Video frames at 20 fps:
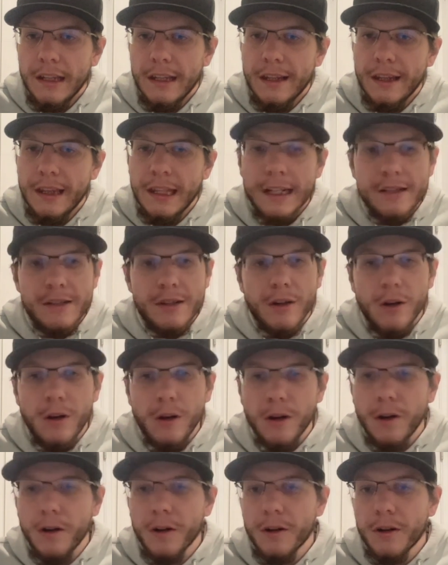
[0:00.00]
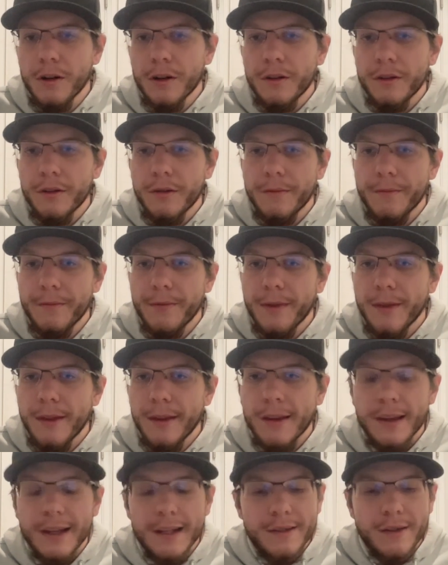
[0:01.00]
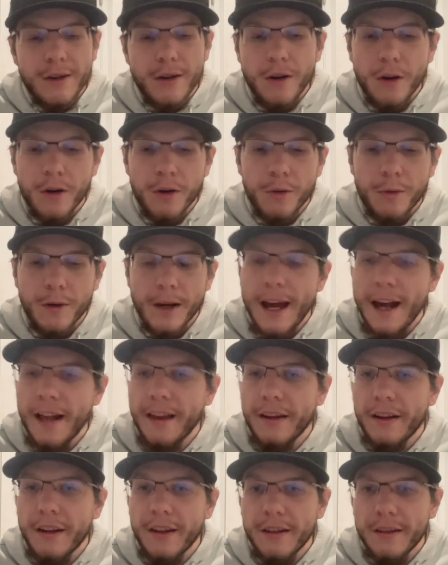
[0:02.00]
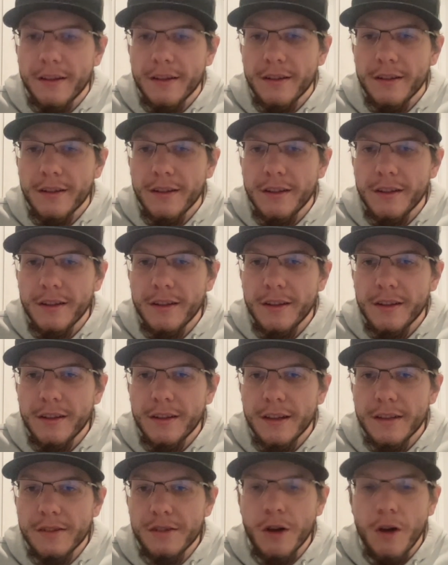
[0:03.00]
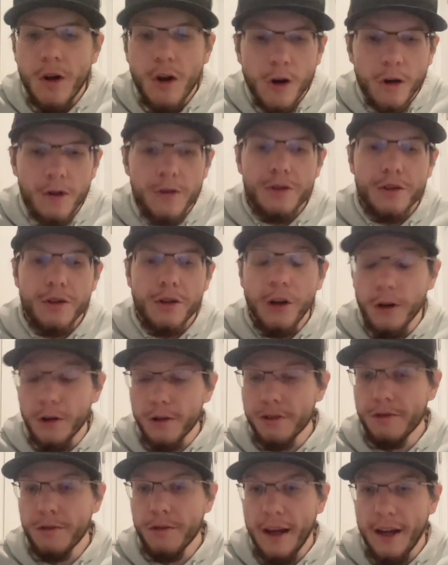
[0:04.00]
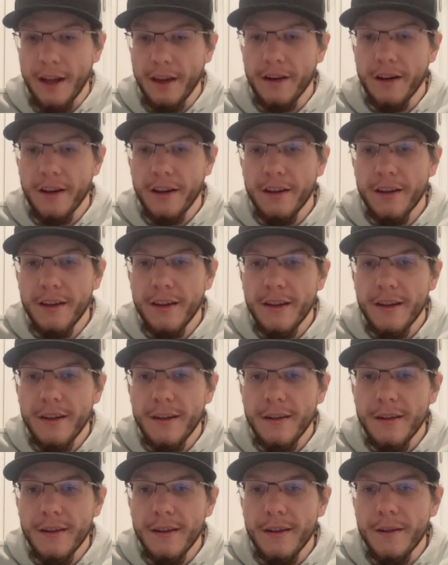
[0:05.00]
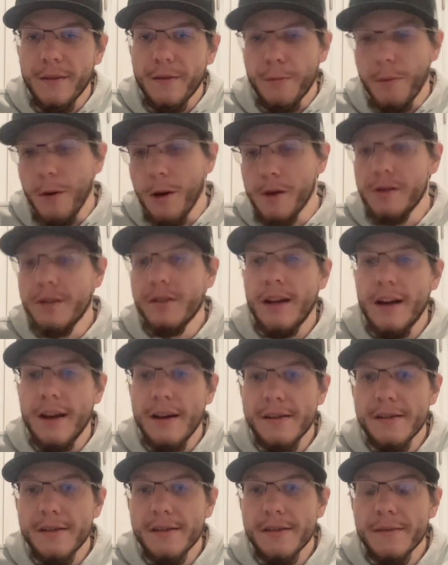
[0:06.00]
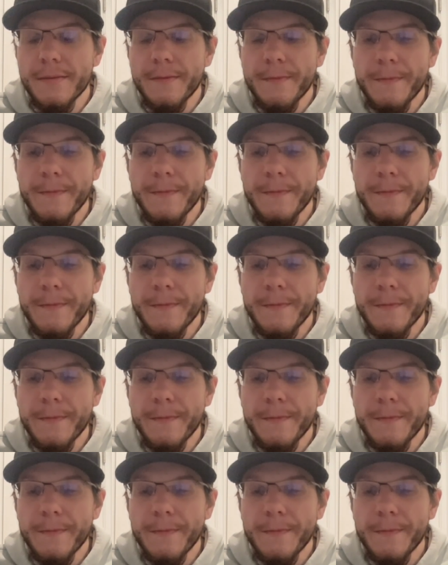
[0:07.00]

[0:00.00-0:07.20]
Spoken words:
that's a hard reality. That's a harsh reality for both sides.